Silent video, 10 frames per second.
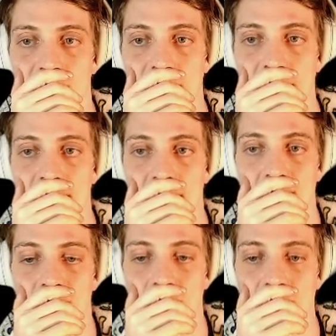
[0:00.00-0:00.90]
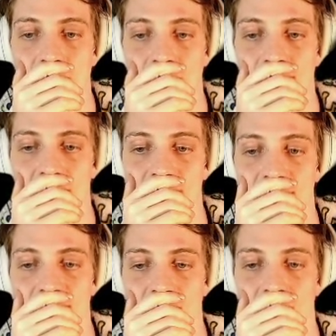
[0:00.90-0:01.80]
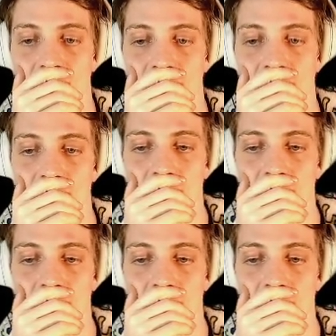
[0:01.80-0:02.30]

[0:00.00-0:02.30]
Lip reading: and how do we know if that's a floor?